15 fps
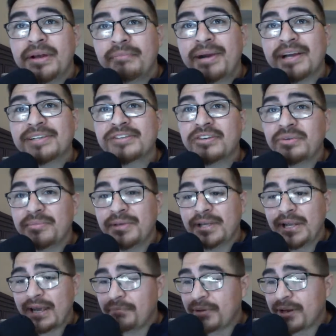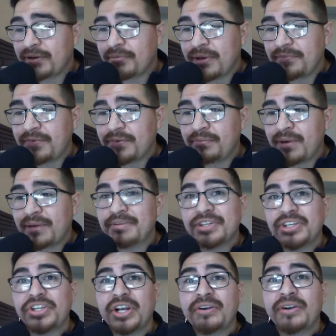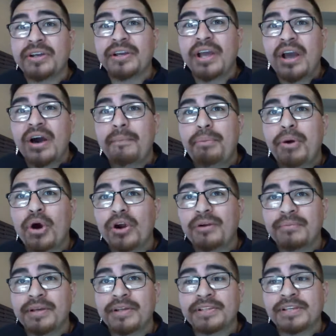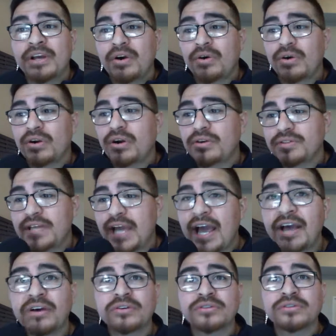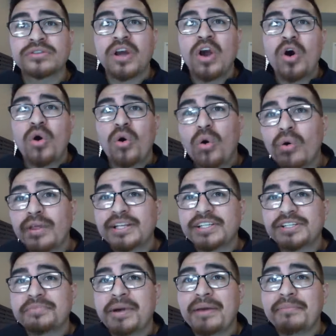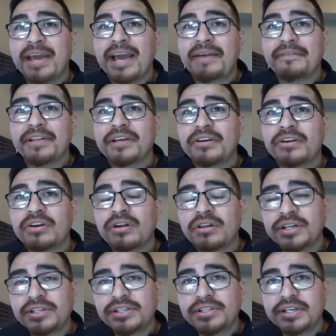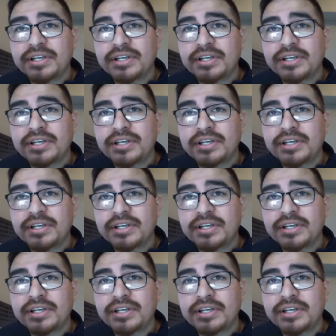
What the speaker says: Mike Zimmerman and Baker Mayfield might be sharing apartments or hotels, or they just might be having dinner or lunch